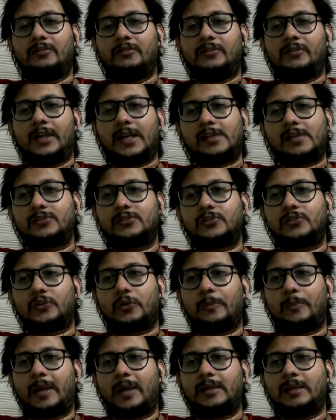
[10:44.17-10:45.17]
whereas
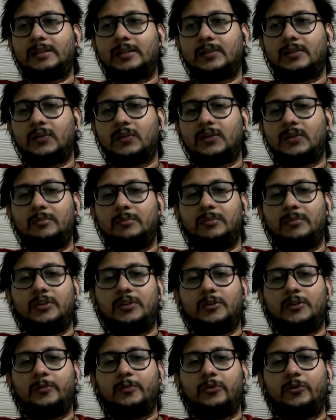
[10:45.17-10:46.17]
romanticism
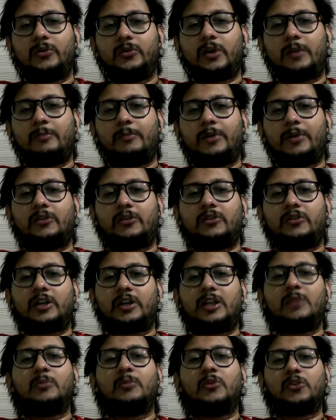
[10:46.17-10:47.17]
is more about
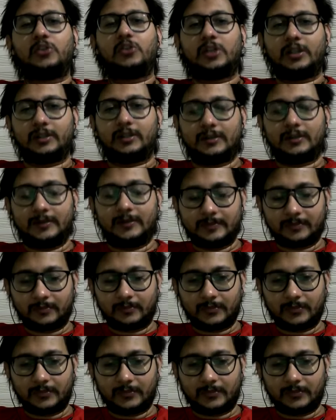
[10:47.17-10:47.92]
emotions,